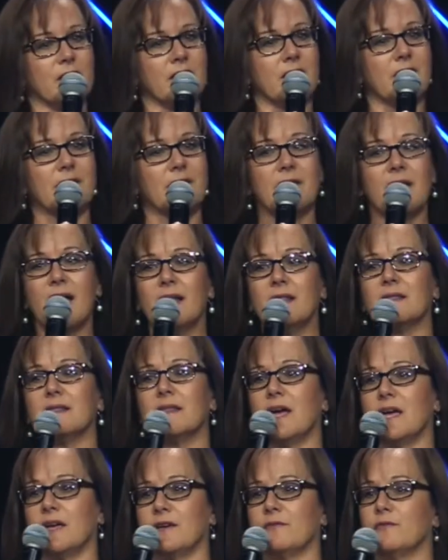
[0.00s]
and that
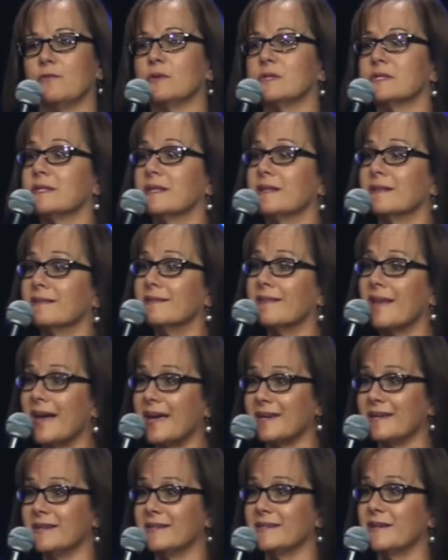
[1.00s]
life was the
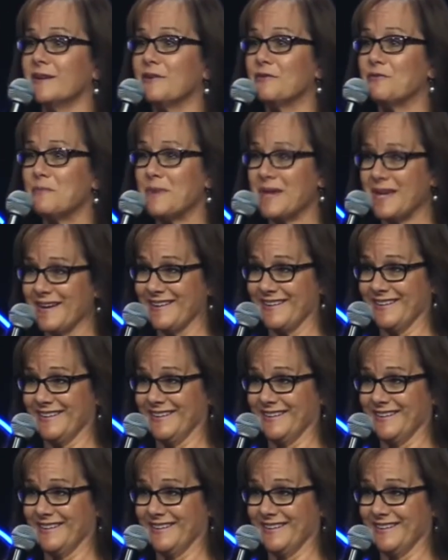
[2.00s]
light of man.